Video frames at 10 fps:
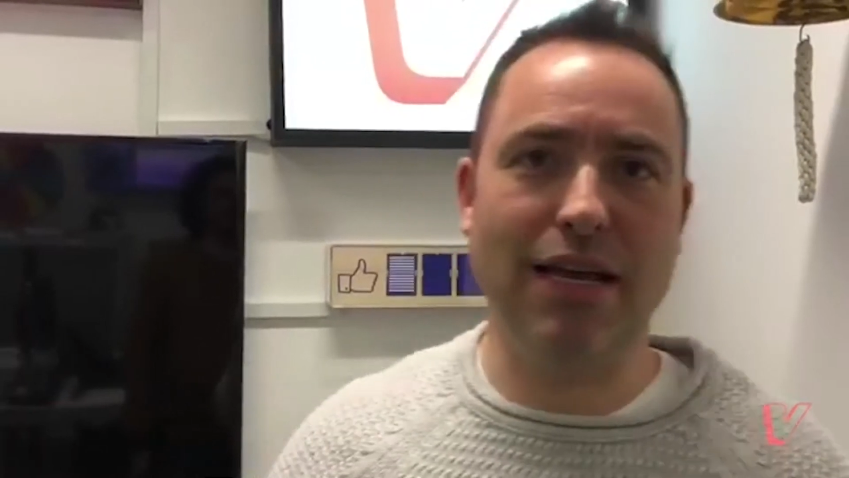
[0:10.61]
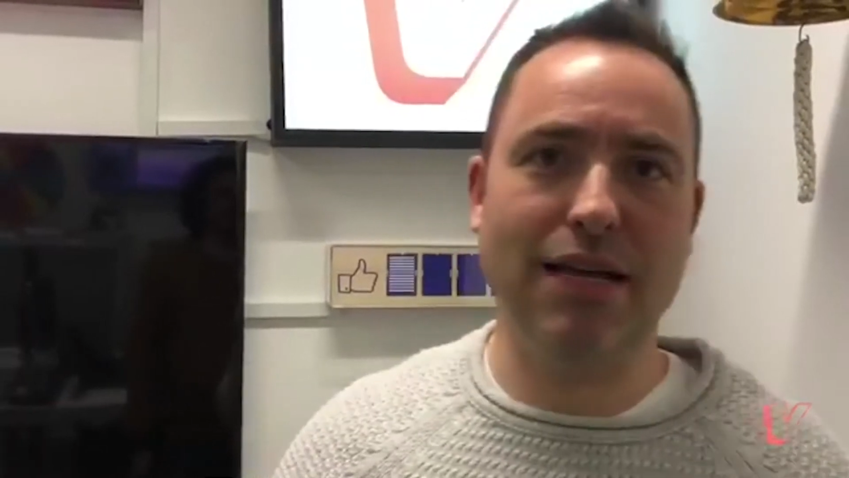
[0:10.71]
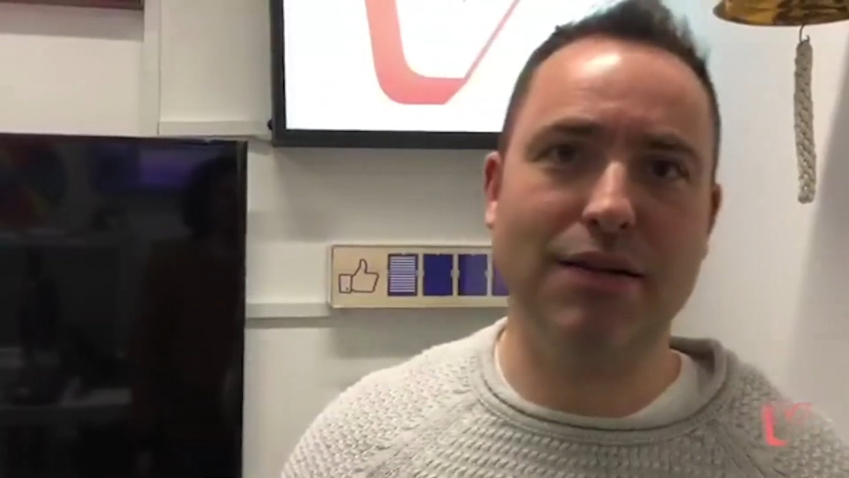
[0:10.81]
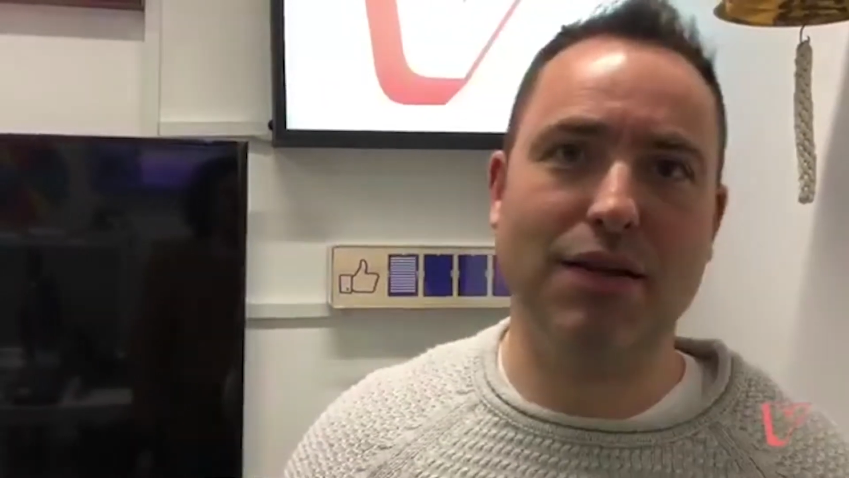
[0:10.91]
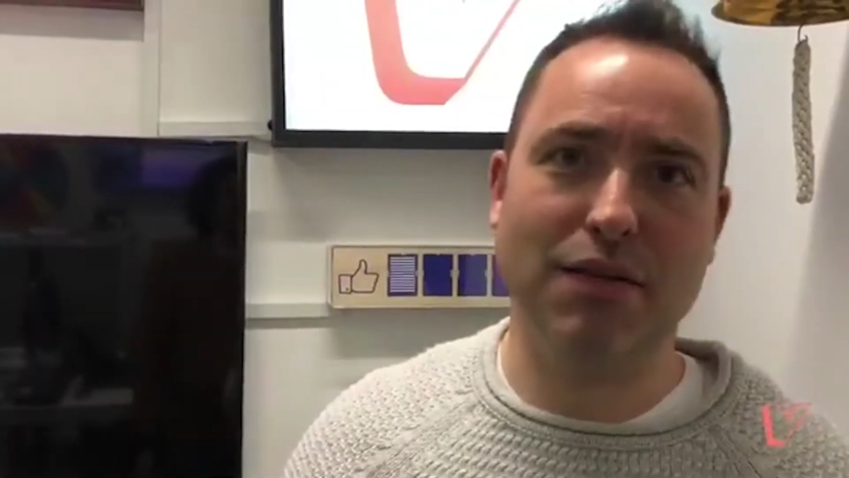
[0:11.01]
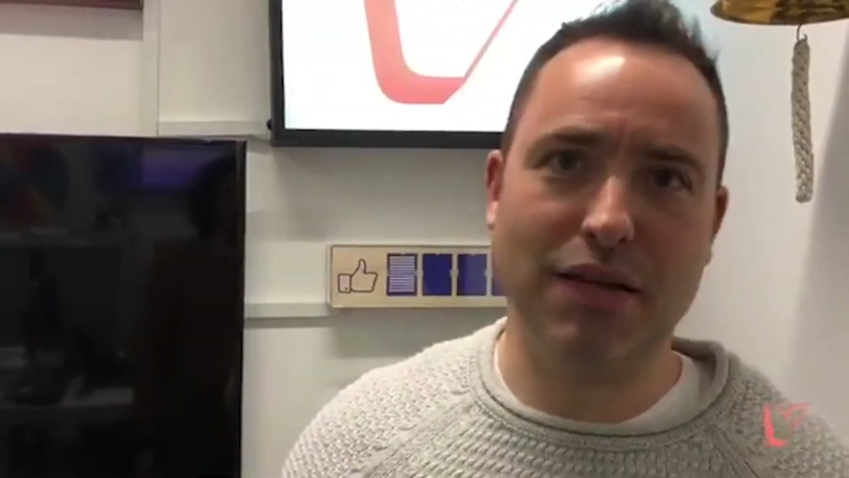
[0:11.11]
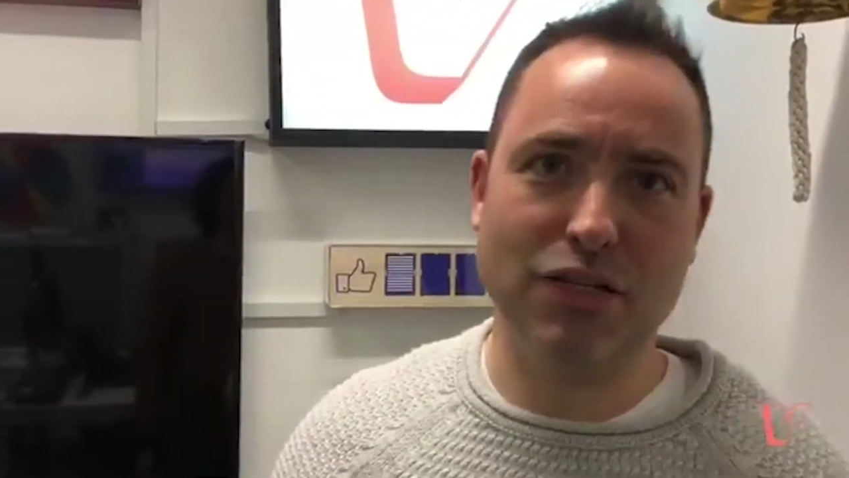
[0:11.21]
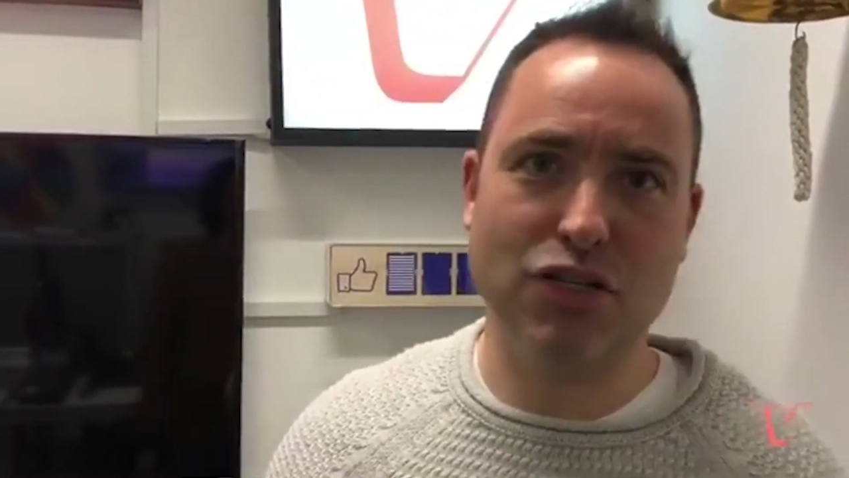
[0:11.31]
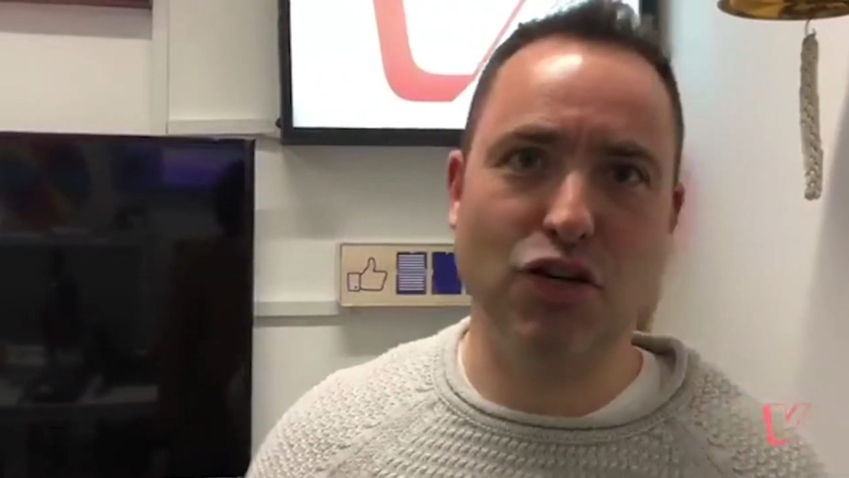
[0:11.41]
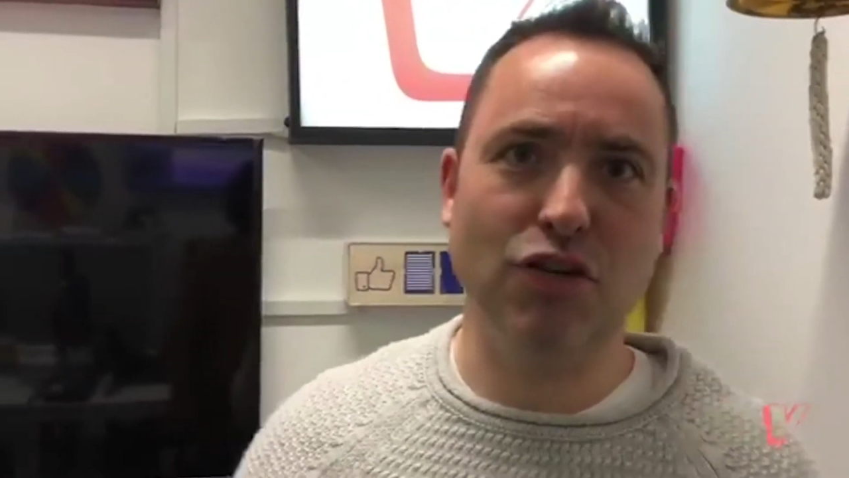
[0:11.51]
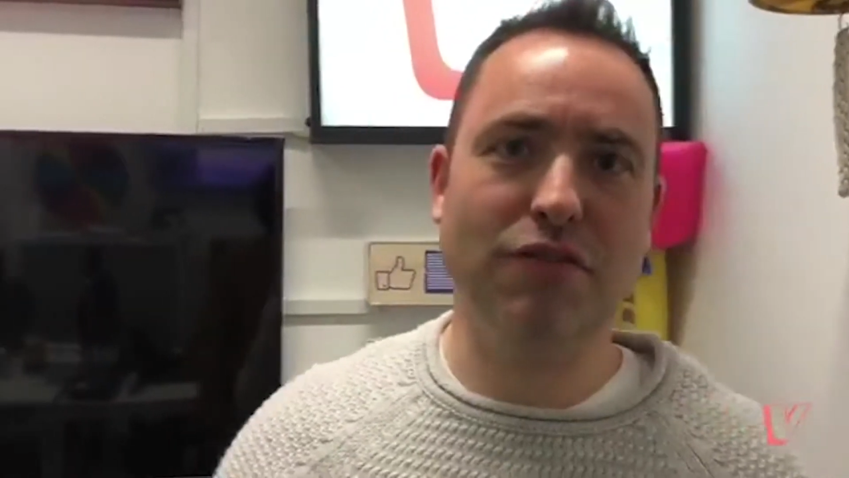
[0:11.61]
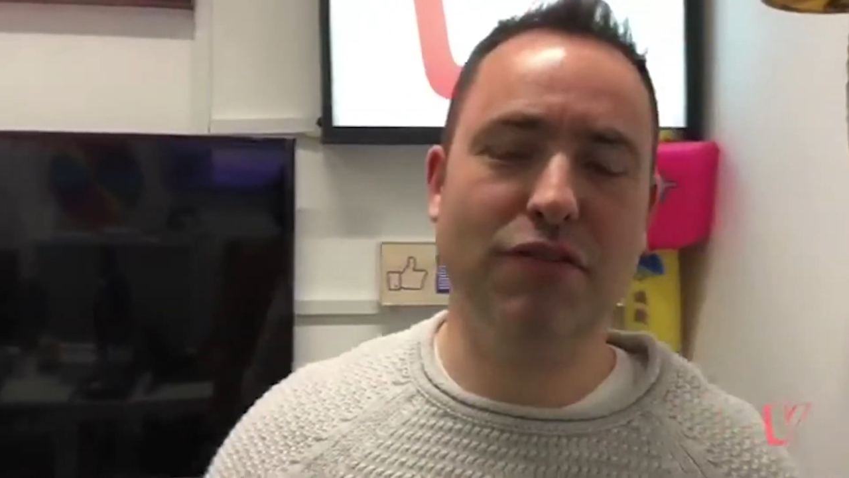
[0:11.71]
And uh, thanks, John,